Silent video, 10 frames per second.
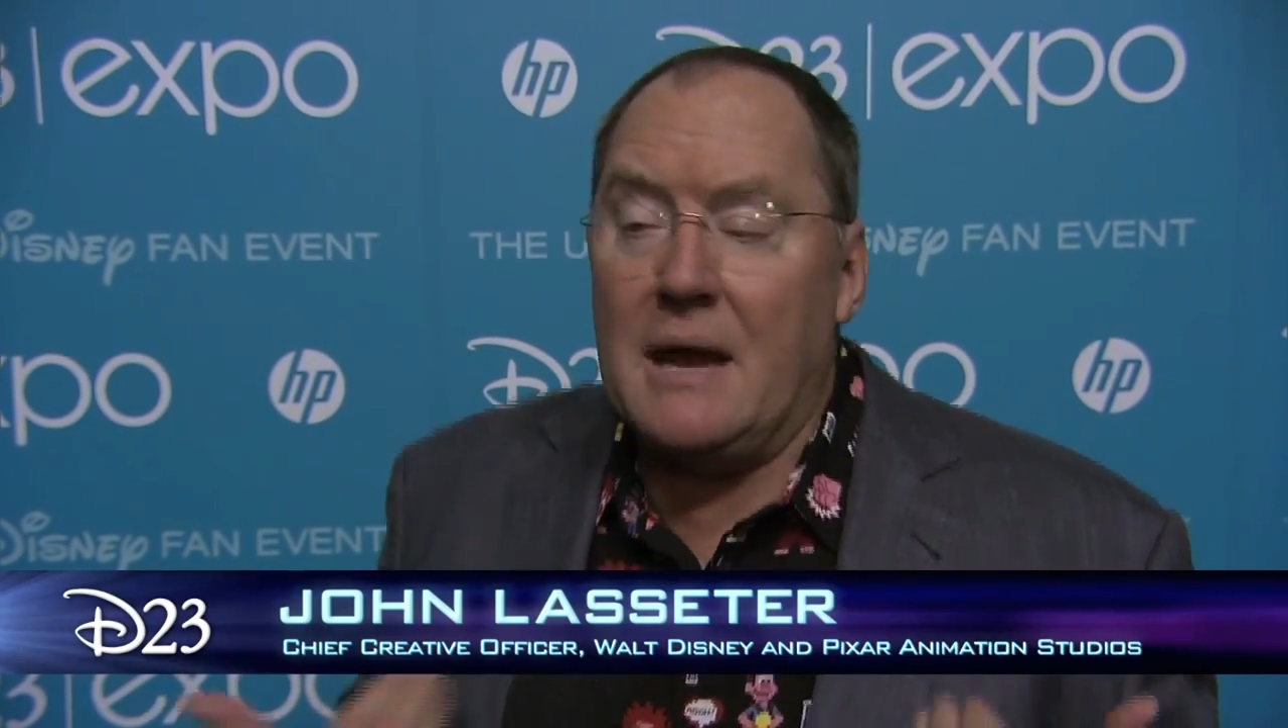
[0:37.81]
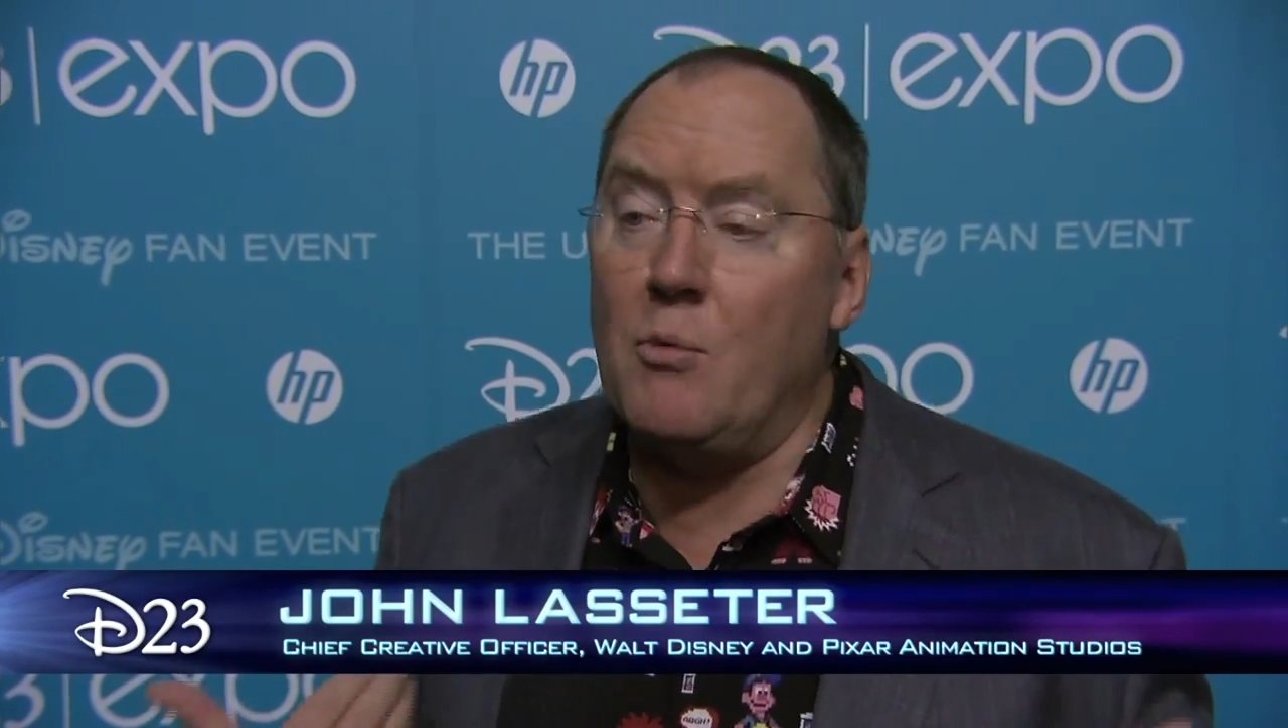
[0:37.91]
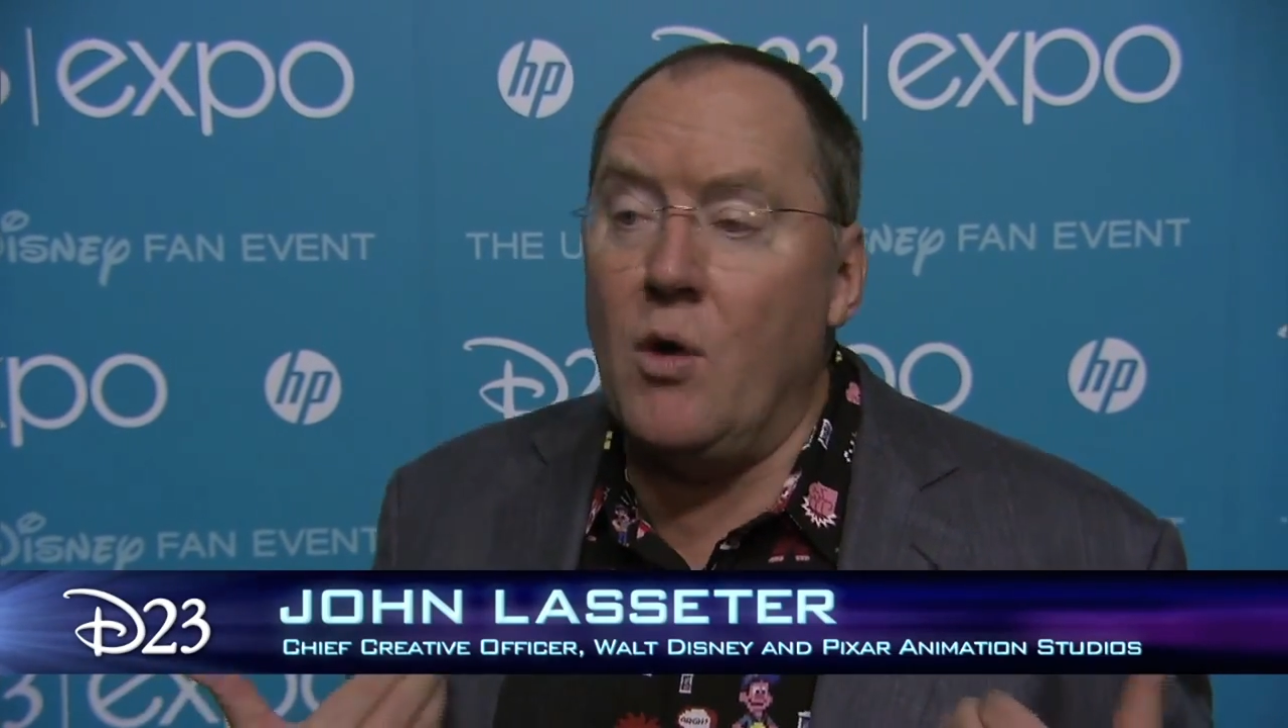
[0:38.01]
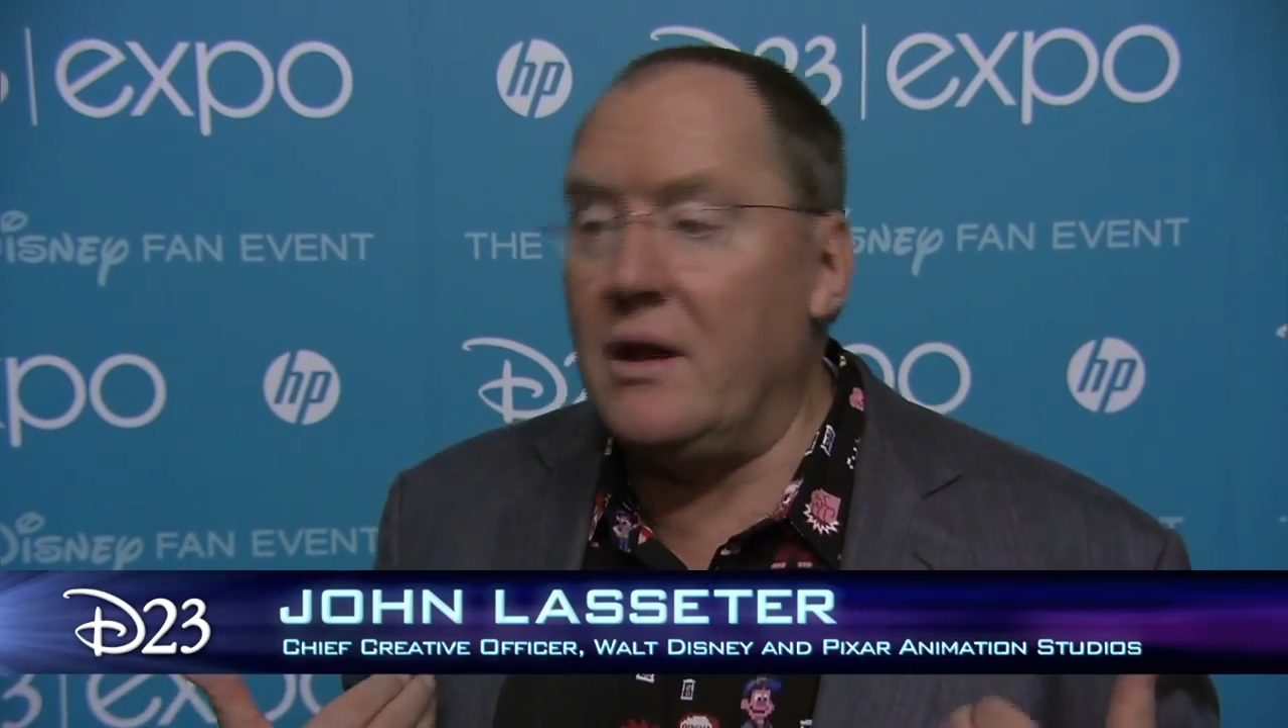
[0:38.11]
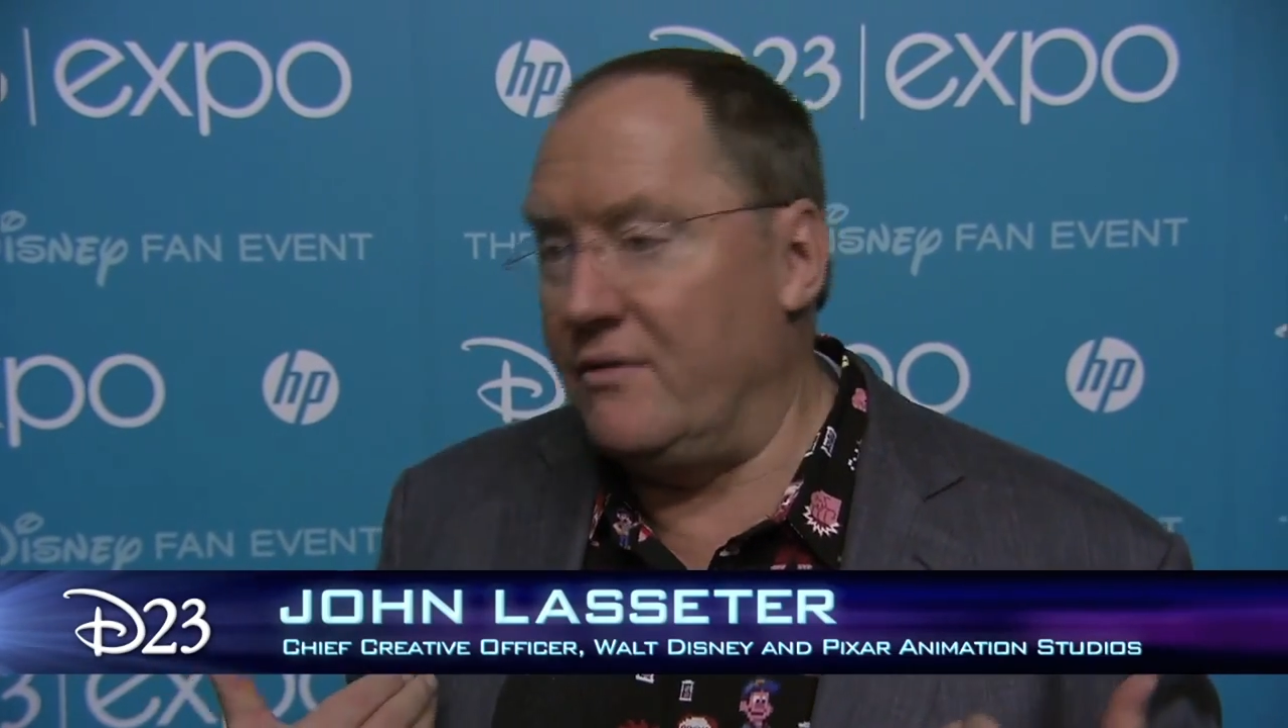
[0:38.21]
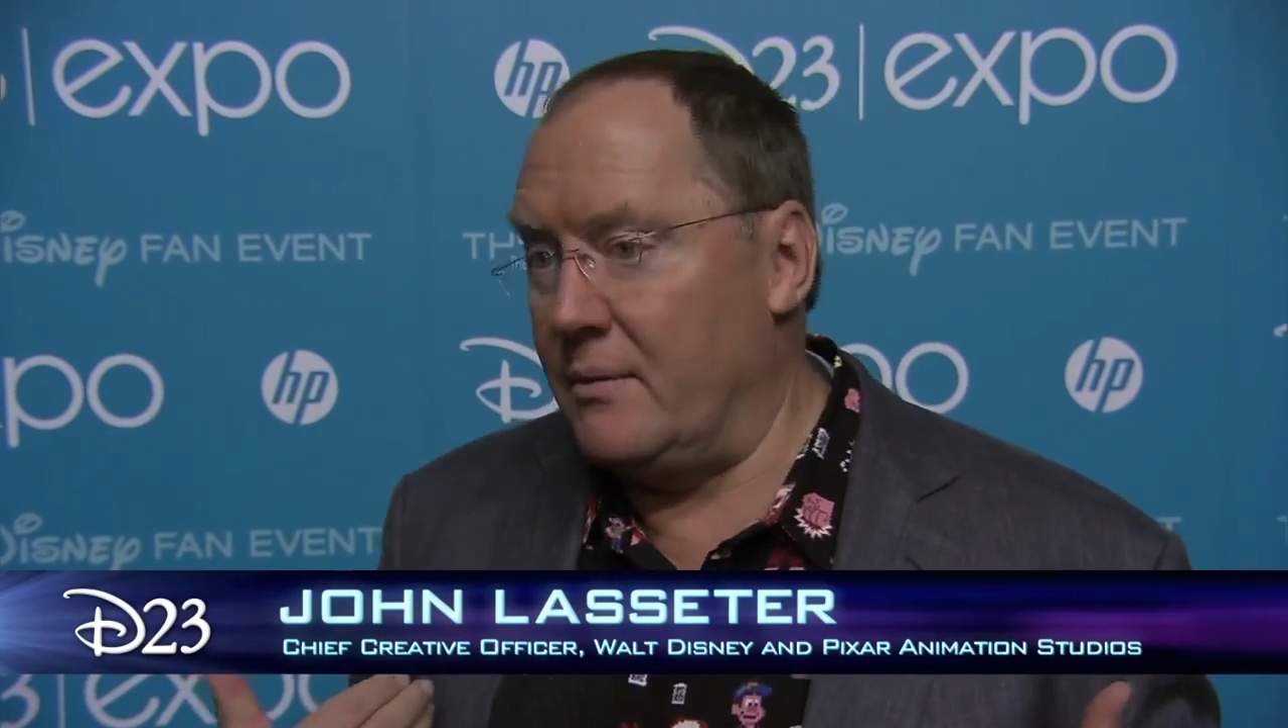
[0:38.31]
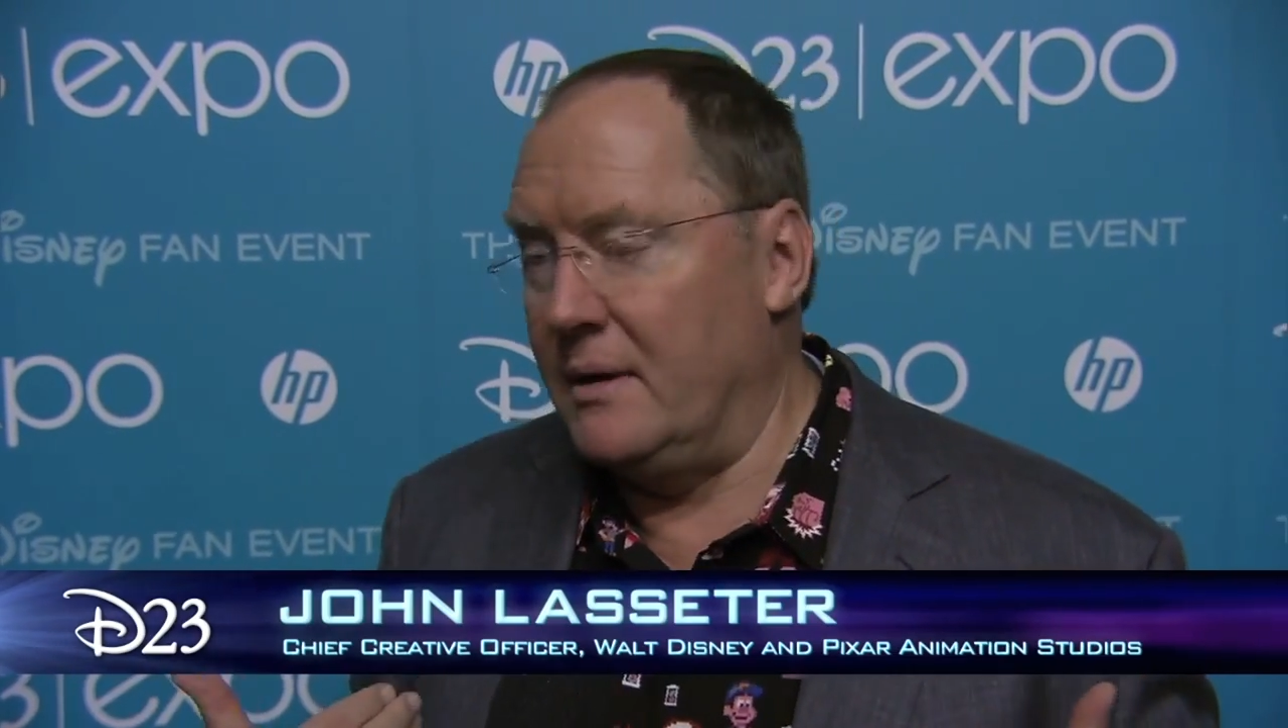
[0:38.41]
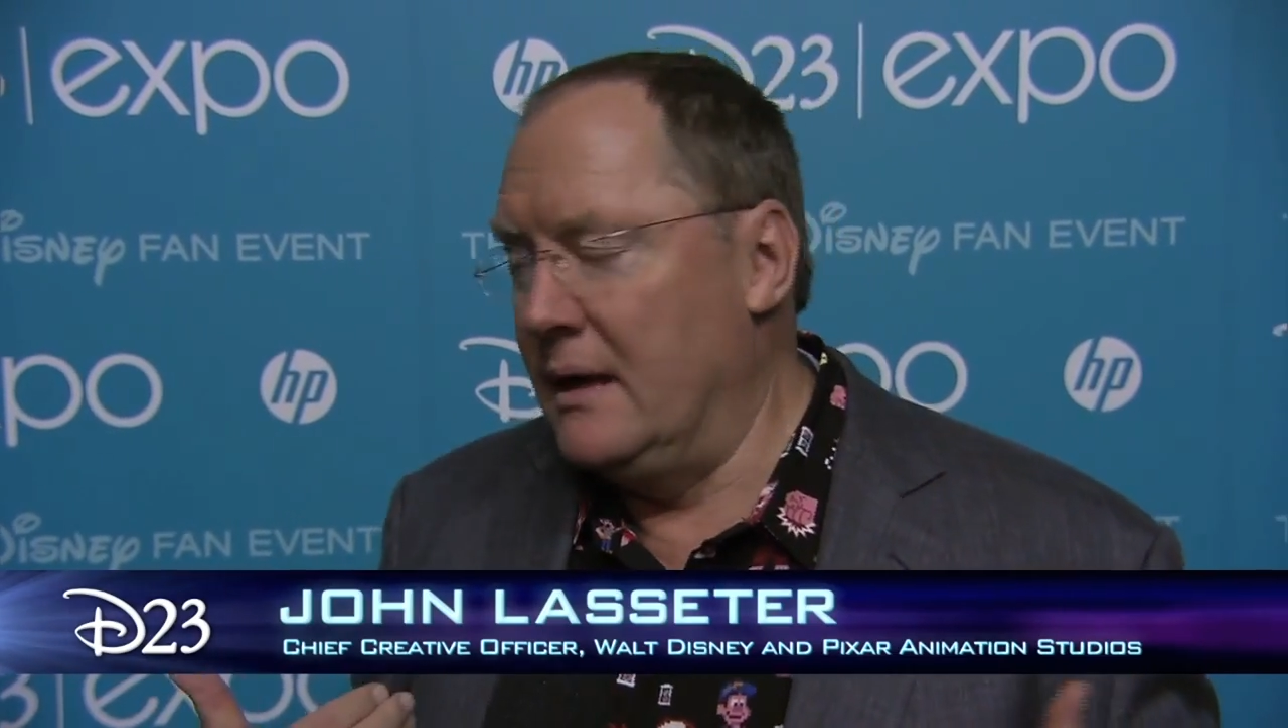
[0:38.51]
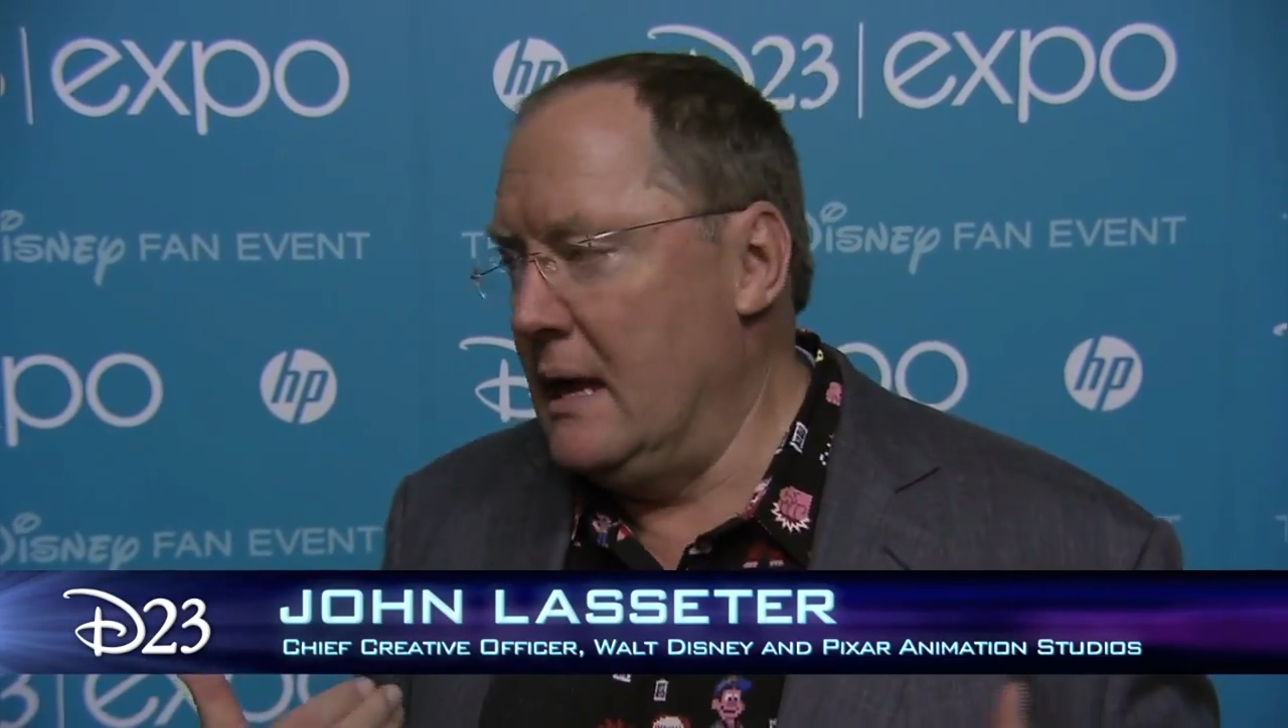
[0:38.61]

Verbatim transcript: I'm one of them.